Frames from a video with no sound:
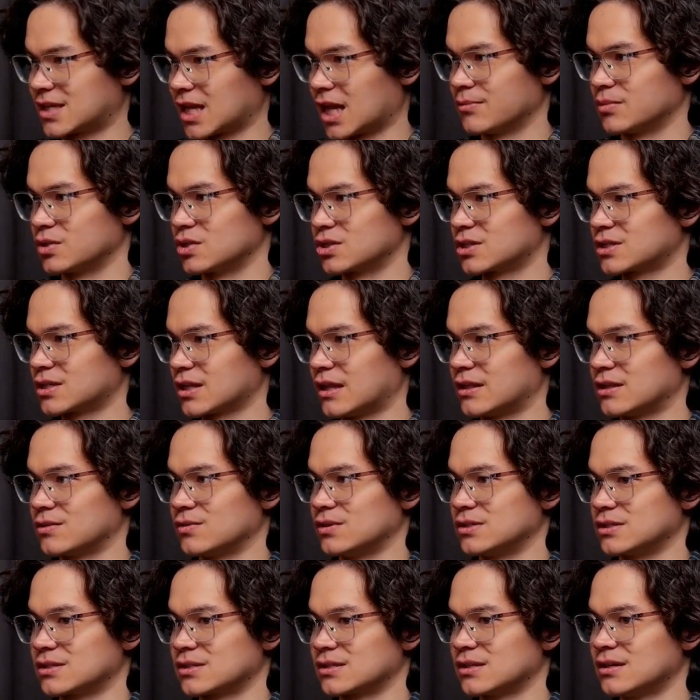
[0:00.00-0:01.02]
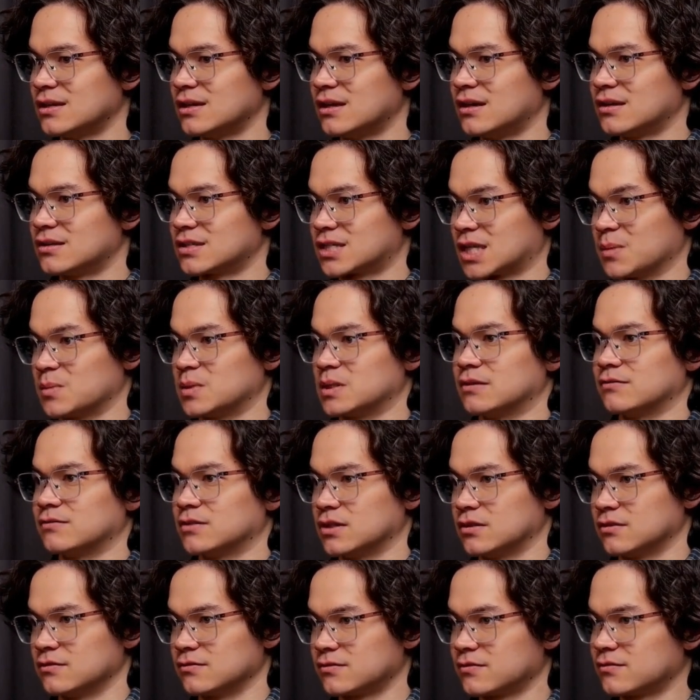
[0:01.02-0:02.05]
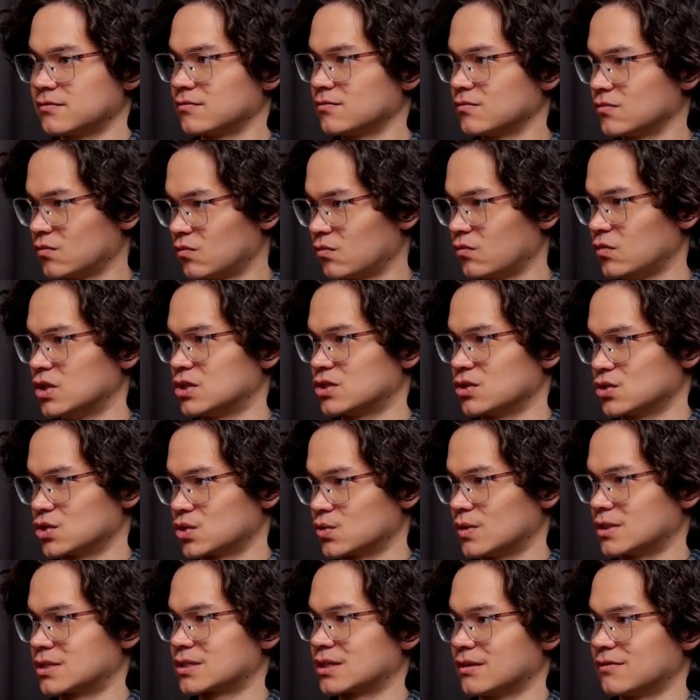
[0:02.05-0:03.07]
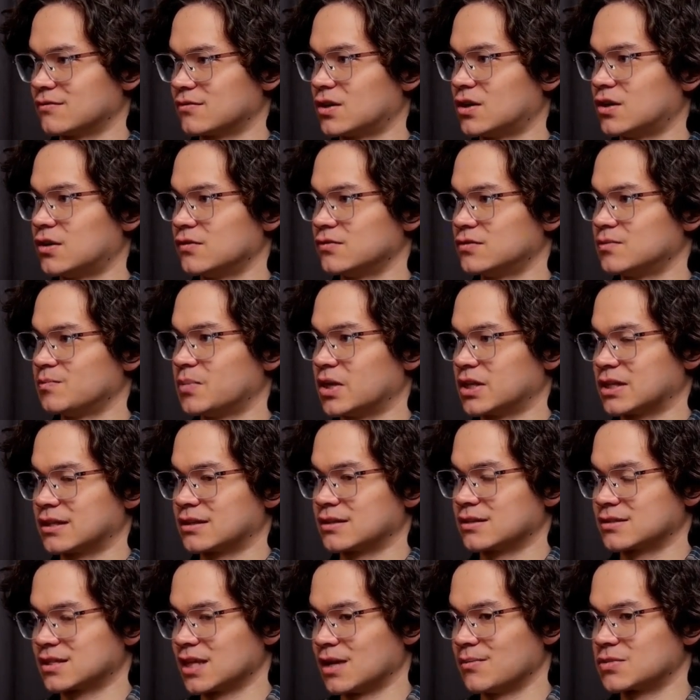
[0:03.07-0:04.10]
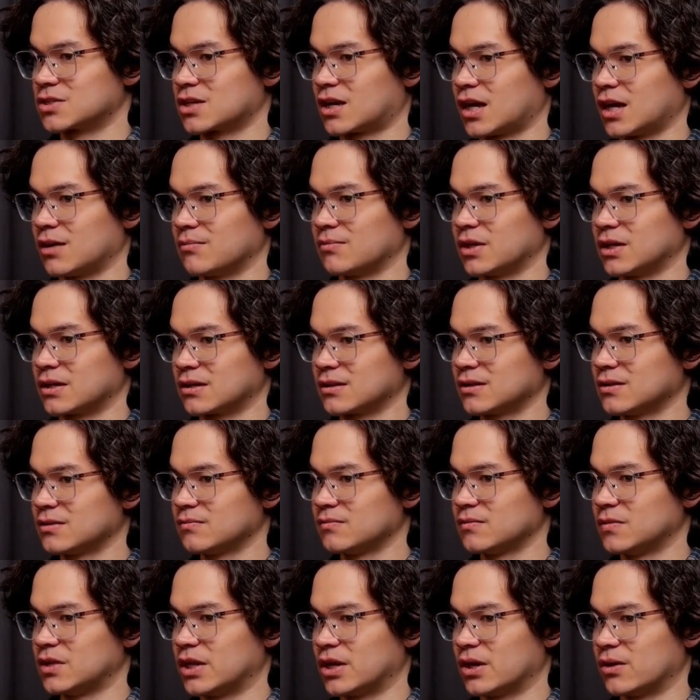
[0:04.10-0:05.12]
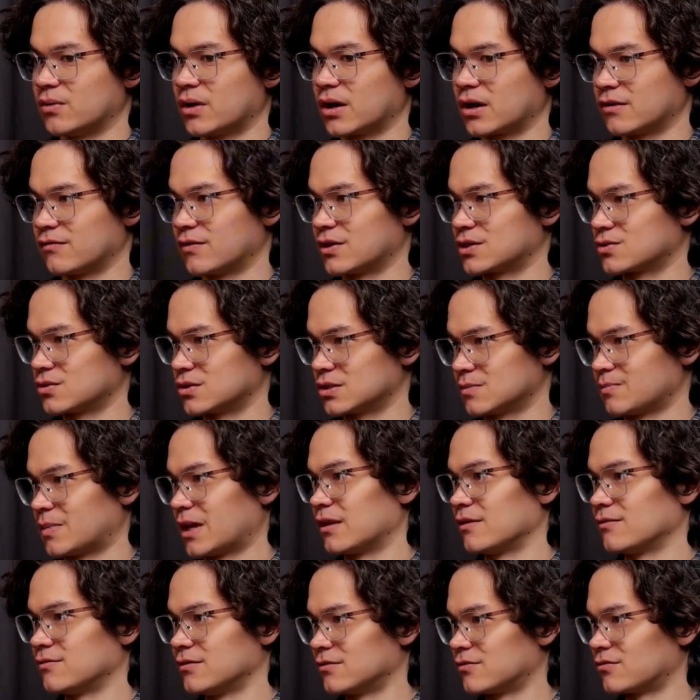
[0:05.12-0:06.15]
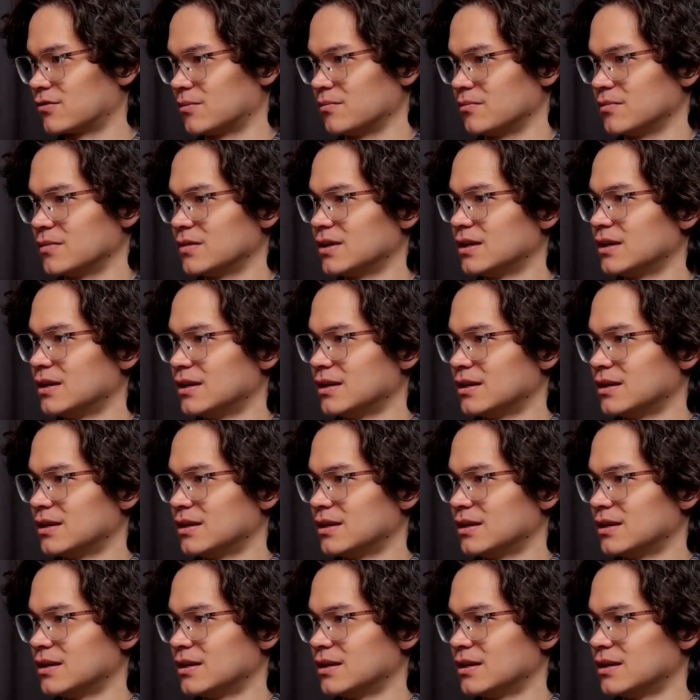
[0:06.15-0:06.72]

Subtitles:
established and there is some level of research risk involved. But at the same time, like, our investors benefit from